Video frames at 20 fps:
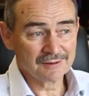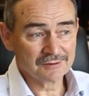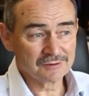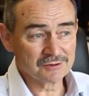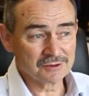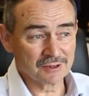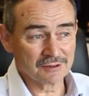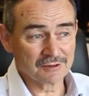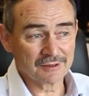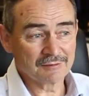
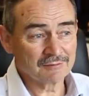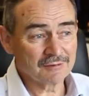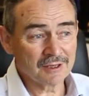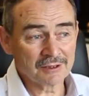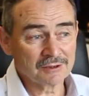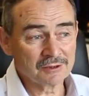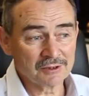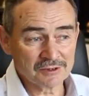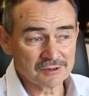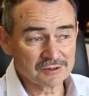So
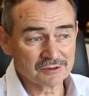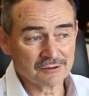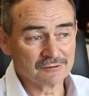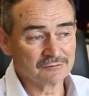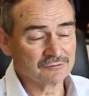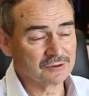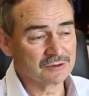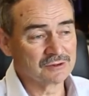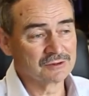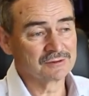that in
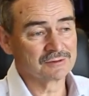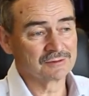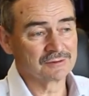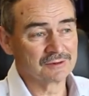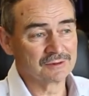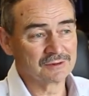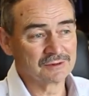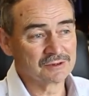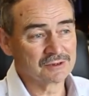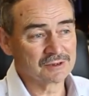itself is
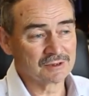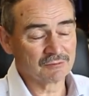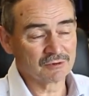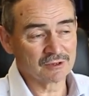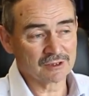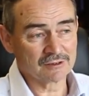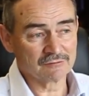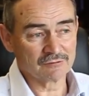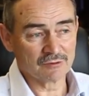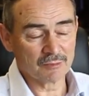
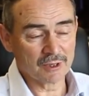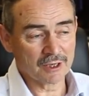something of a